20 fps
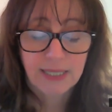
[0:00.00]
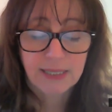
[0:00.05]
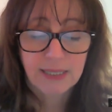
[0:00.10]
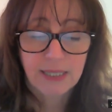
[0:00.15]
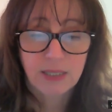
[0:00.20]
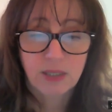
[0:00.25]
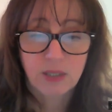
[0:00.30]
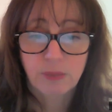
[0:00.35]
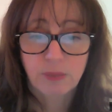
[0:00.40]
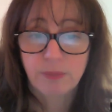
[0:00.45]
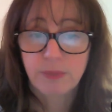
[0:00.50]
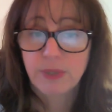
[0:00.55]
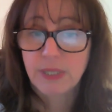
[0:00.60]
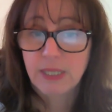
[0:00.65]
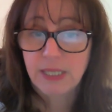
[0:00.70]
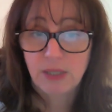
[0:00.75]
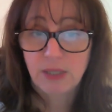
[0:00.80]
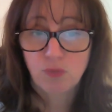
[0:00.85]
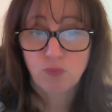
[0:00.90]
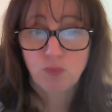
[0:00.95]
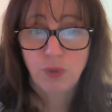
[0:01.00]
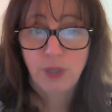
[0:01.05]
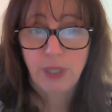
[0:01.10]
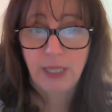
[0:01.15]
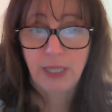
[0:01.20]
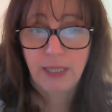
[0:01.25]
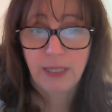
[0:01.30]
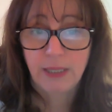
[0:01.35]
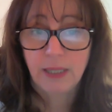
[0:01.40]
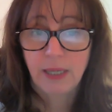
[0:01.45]
systems is
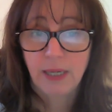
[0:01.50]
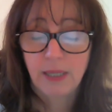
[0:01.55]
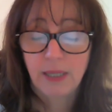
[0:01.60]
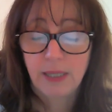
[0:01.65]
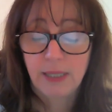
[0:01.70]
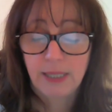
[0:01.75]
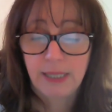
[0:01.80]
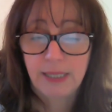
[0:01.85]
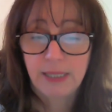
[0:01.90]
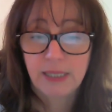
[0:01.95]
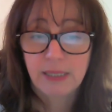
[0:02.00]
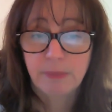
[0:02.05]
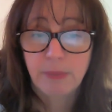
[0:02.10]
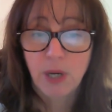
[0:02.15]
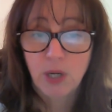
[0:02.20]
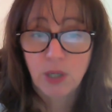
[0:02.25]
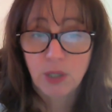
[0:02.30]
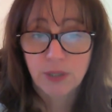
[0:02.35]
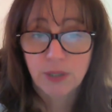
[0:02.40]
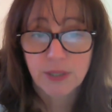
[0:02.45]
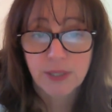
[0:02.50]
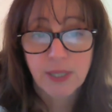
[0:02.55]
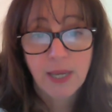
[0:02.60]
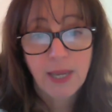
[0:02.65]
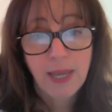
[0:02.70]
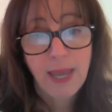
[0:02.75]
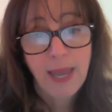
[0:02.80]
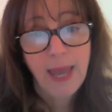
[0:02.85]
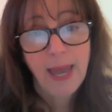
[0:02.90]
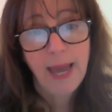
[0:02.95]
really in demand.
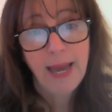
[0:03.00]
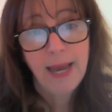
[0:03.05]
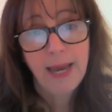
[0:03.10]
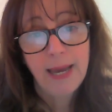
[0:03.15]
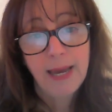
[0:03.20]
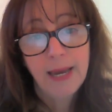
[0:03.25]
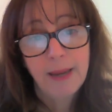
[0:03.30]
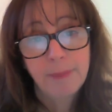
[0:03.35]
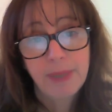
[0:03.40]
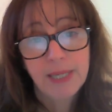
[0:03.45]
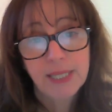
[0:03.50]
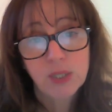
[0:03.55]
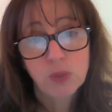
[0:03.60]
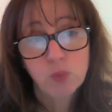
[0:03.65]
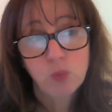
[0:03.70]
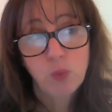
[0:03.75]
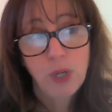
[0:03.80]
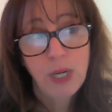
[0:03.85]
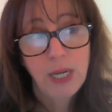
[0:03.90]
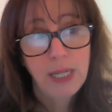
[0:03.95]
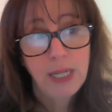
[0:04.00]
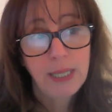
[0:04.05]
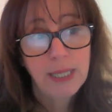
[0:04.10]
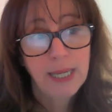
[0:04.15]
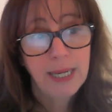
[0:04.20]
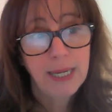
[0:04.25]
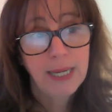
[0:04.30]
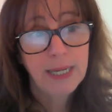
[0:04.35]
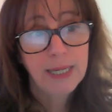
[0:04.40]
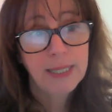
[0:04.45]
As
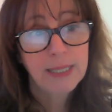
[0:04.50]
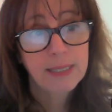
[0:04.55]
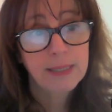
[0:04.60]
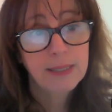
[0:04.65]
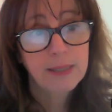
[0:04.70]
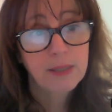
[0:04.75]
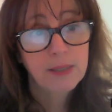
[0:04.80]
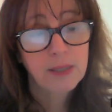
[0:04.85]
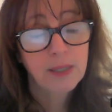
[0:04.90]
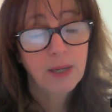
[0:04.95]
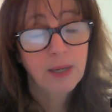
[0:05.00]
well as